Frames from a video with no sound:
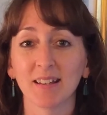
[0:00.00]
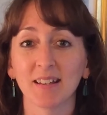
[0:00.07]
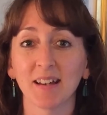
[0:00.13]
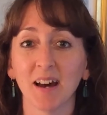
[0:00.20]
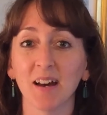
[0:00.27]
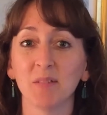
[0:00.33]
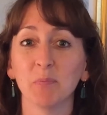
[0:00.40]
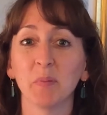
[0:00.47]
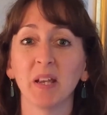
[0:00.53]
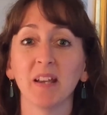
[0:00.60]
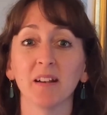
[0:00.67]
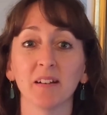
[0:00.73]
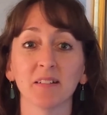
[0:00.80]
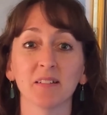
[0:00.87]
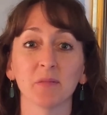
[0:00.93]
God
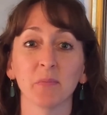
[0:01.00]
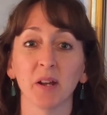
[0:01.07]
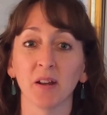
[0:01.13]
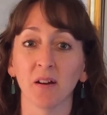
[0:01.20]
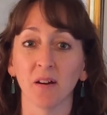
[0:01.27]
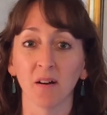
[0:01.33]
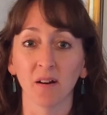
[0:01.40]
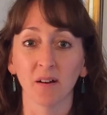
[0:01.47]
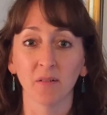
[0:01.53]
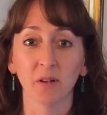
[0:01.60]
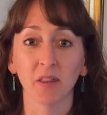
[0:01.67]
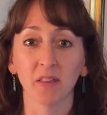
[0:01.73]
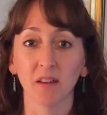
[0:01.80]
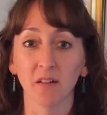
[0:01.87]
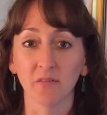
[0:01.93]
pierced my heart
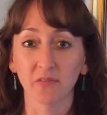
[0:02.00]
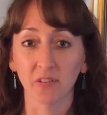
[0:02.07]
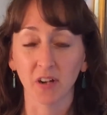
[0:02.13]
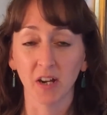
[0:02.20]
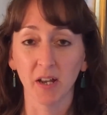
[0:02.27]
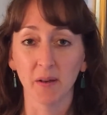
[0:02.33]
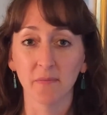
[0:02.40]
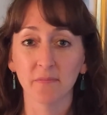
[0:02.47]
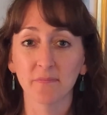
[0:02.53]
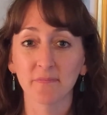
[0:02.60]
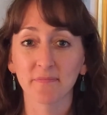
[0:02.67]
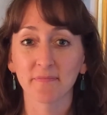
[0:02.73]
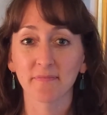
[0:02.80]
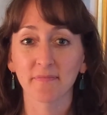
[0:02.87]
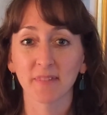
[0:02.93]
with love for him.
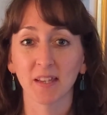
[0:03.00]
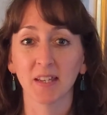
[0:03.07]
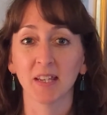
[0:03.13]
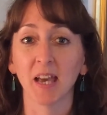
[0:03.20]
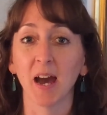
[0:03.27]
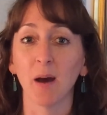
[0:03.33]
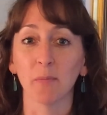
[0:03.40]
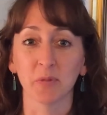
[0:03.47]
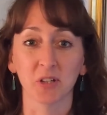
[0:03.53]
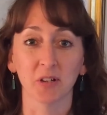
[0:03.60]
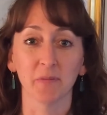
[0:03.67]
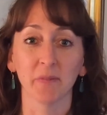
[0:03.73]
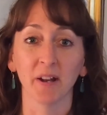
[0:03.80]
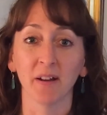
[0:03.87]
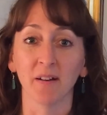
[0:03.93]
He
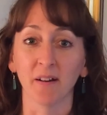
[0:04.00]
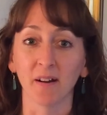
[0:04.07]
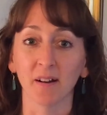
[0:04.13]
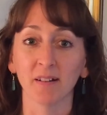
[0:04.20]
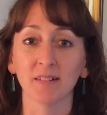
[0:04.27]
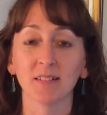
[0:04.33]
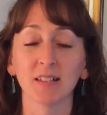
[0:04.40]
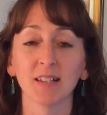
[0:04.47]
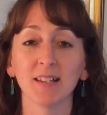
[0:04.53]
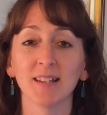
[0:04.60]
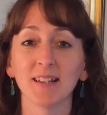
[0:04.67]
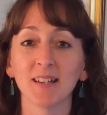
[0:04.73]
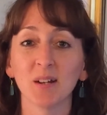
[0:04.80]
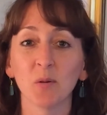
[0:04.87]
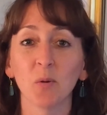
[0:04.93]
captured my heart.
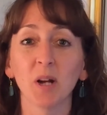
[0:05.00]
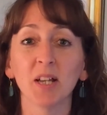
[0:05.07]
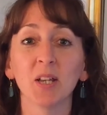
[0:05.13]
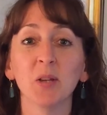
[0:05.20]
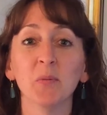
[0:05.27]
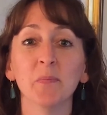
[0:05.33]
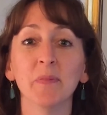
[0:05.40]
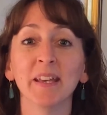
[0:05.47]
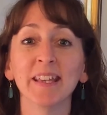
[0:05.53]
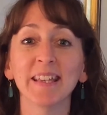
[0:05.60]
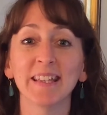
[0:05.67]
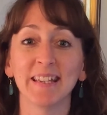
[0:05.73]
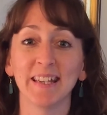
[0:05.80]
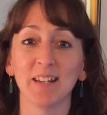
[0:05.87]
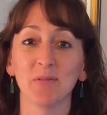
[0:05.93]
What
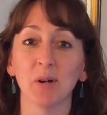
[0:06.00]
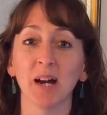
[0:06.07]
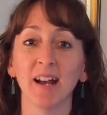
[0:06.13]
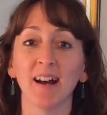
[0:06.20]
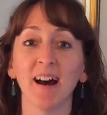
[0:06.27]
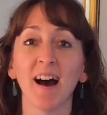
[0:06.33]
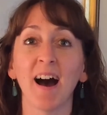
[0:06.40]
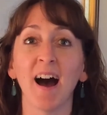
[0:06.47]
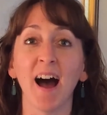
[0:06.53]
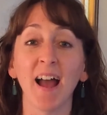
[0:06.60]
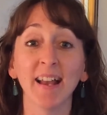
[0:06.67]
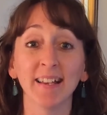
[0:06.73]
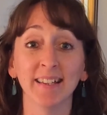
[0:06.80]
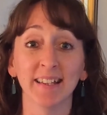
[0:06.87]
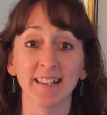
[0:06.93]
humility, what
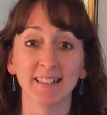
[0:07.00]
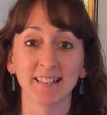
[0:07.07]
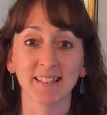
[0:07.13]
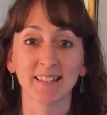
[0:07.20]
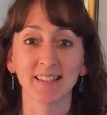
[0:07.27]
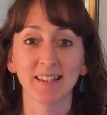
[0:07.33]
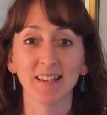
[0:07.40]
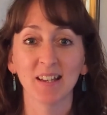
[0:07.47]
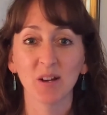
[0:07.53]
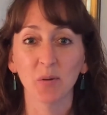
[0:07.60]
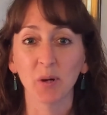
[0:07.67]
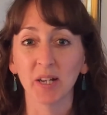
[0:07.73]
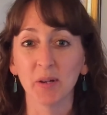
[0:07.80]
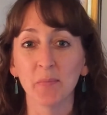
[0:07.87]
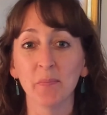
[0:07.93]
highness,
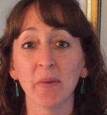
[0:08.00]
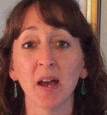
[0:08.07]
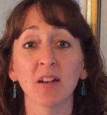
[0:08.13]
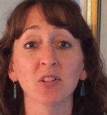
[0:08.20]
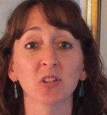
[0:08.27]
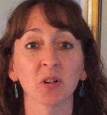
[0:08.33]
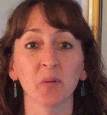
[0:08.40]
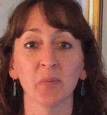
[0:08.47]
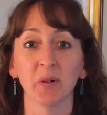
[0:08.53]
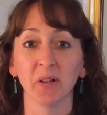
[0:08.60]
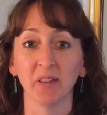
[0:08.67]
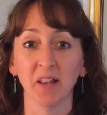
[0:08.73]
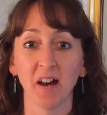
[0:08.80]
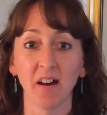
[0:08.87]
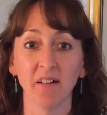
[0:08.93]
what immeasurable
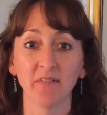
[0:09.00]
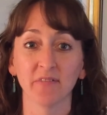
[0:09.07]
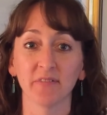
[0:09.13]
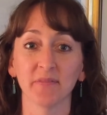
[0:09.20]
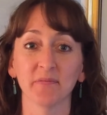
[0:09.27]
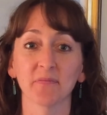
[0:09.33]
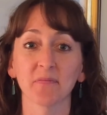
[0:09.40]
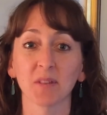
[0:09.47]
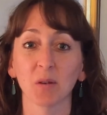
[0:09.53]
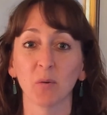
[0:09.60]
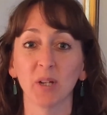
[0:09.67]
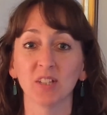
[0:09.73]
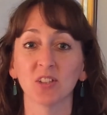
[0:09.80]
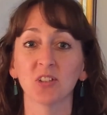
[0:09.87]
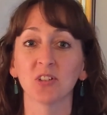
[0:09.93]
love,
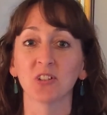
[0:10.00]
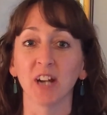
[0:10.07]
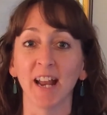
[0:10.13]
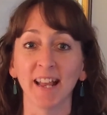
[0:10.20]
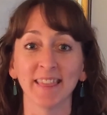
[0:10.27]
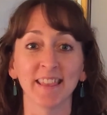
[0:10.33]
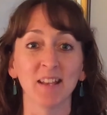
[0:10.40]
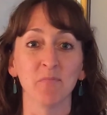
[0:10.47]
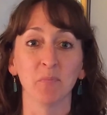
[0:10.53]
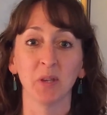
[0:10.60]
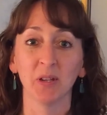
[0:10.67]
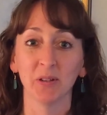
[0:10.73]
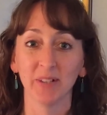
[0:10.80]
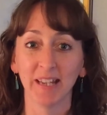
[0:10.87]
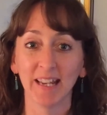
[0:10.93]
what strength and
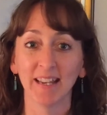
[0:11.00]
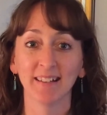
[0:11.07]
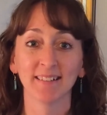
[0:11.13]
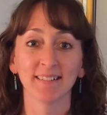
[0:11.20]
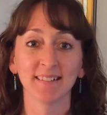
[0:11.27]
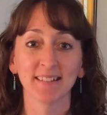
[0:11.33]
beauty.